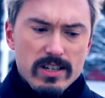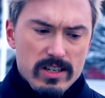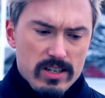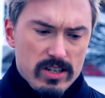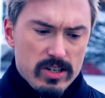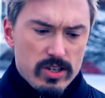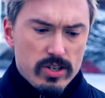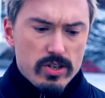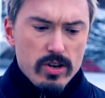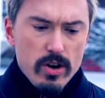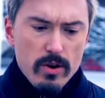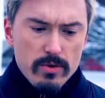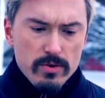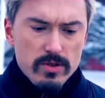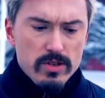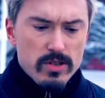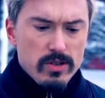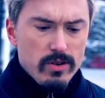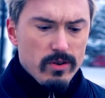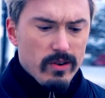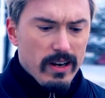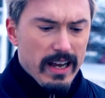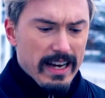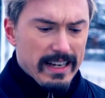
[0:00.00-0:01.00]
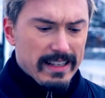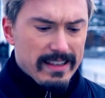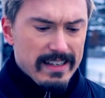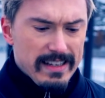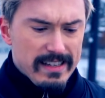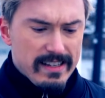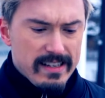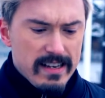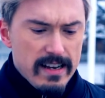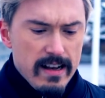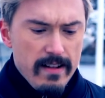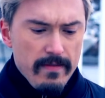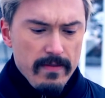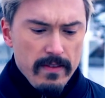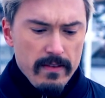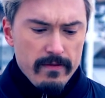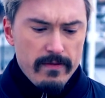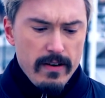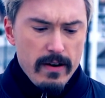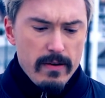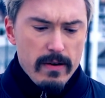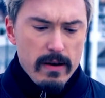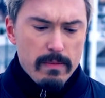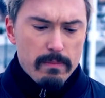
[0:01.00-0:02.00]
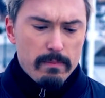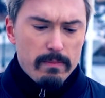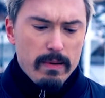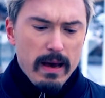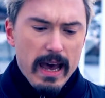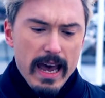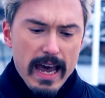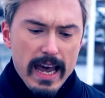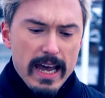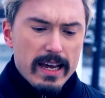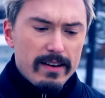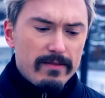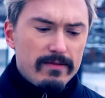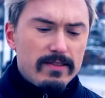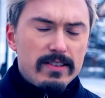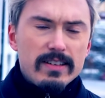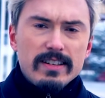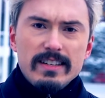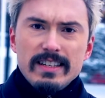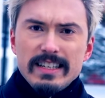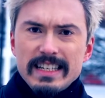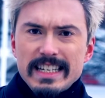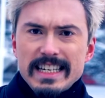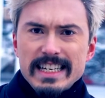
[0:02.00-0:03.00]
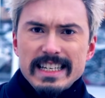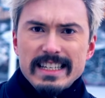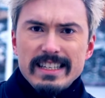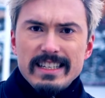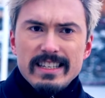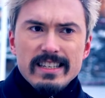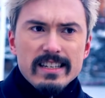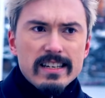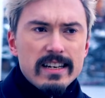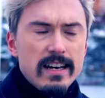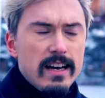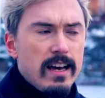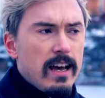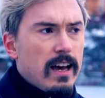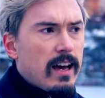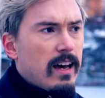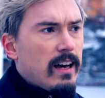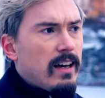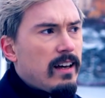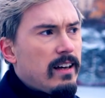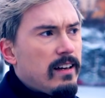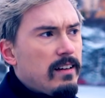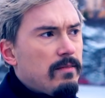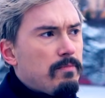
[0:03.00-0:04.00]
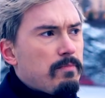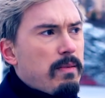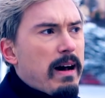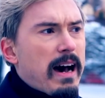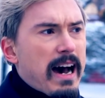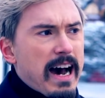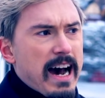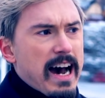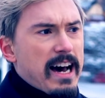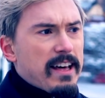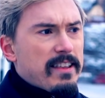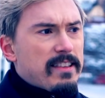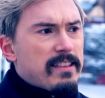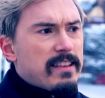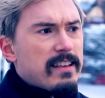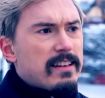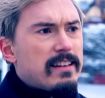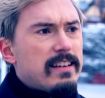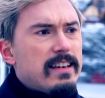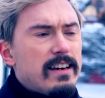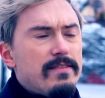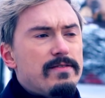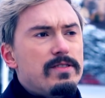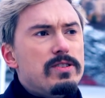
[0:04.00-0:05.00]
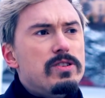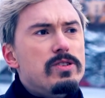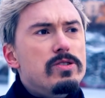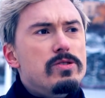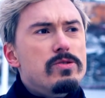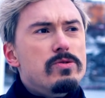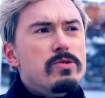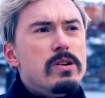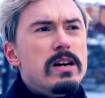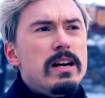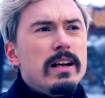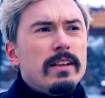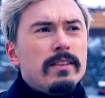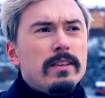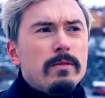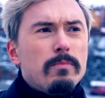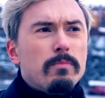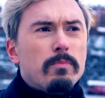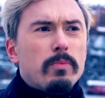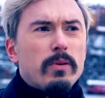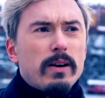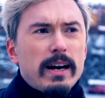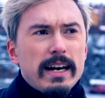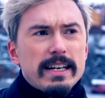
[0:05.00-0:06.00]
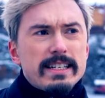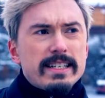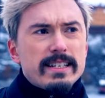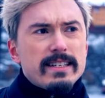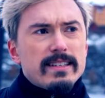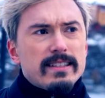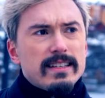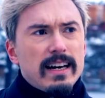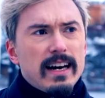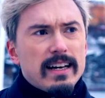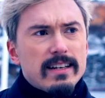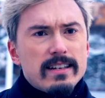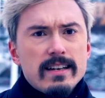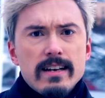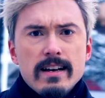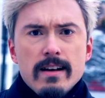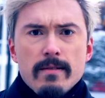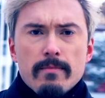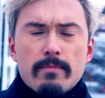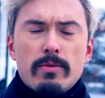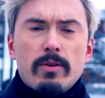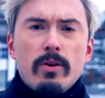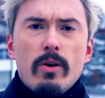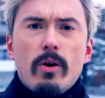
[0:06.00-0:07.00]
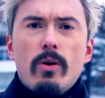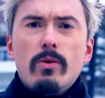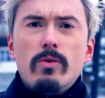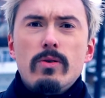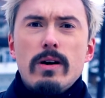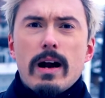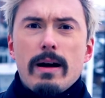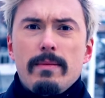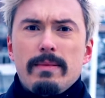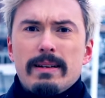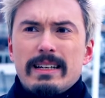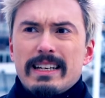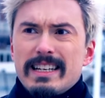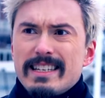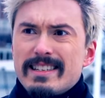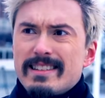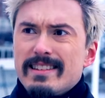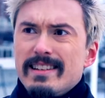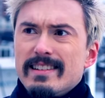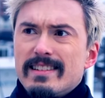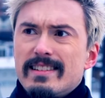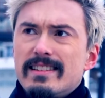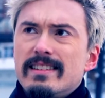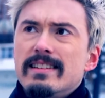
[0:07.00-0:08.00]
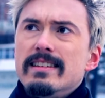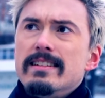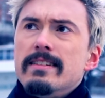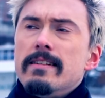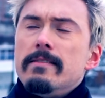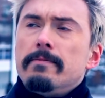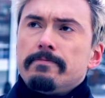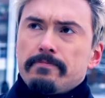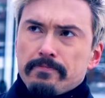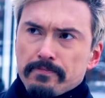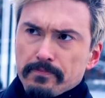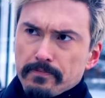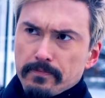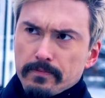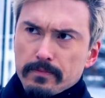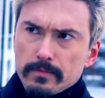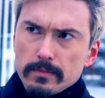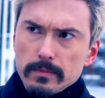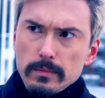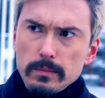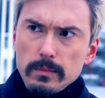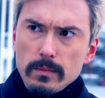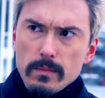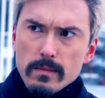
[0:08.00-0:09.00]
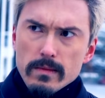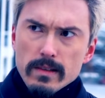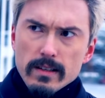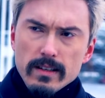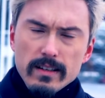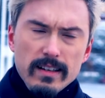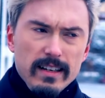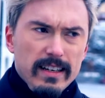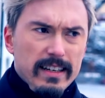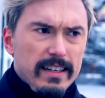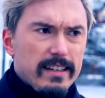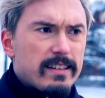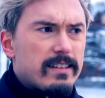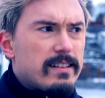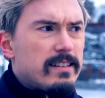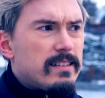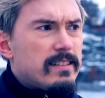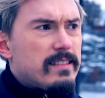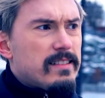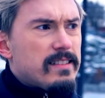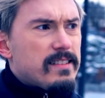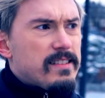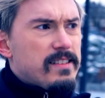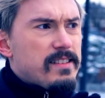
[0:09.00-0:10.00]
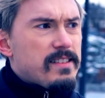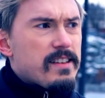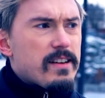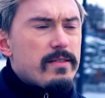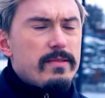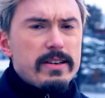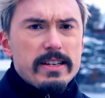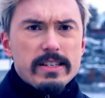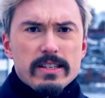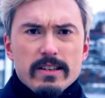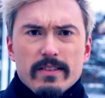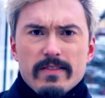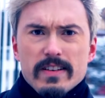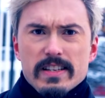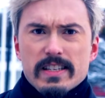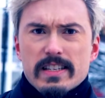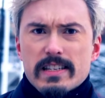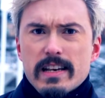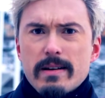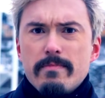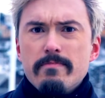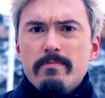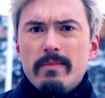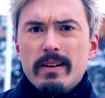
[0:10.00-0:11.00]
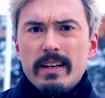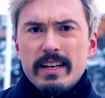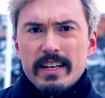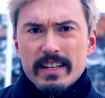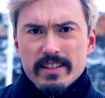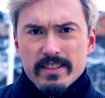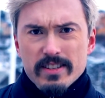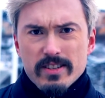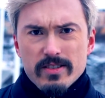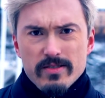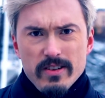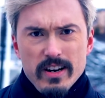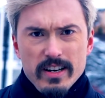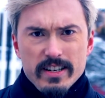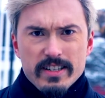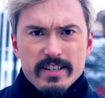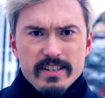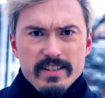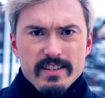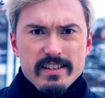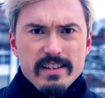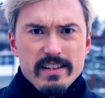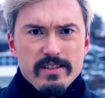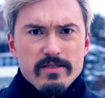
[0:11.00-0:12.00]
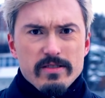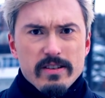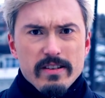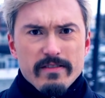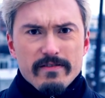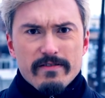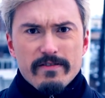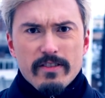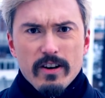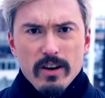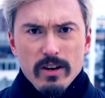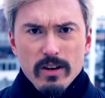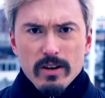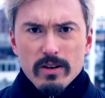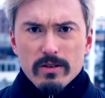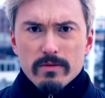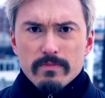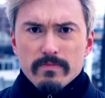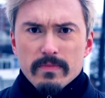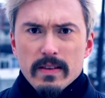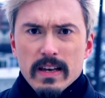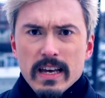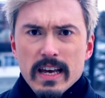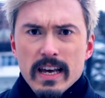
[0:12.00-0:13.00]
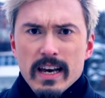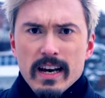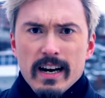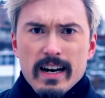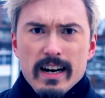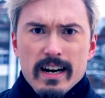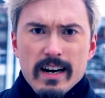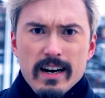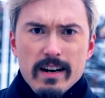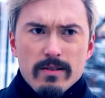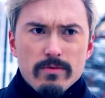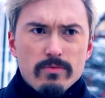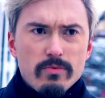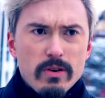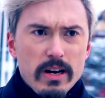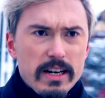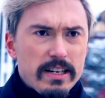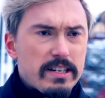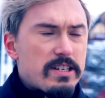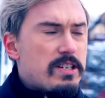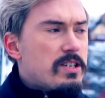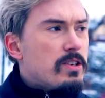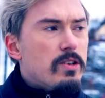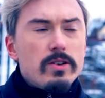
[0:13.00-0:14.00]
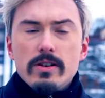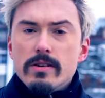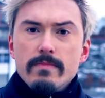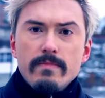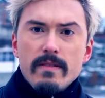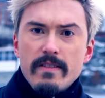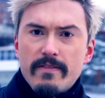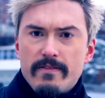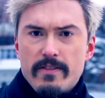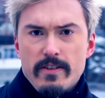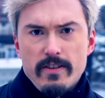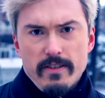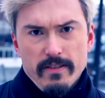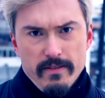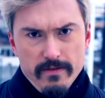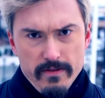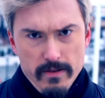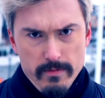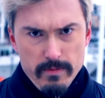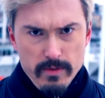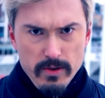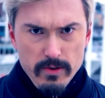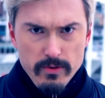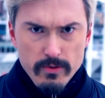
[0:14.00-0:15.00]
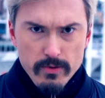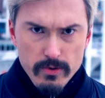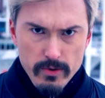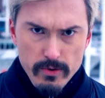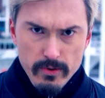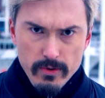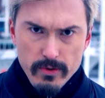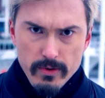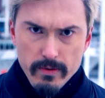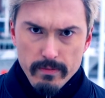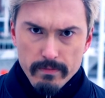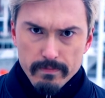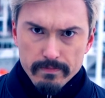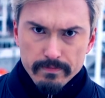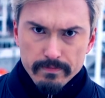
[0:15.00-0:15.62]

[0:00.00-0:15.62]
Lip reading: just shows you like this very paved, neat path. It gives you the impression that programming is this like series of assembly instructions that you can follow, which couldn't be further from the truth.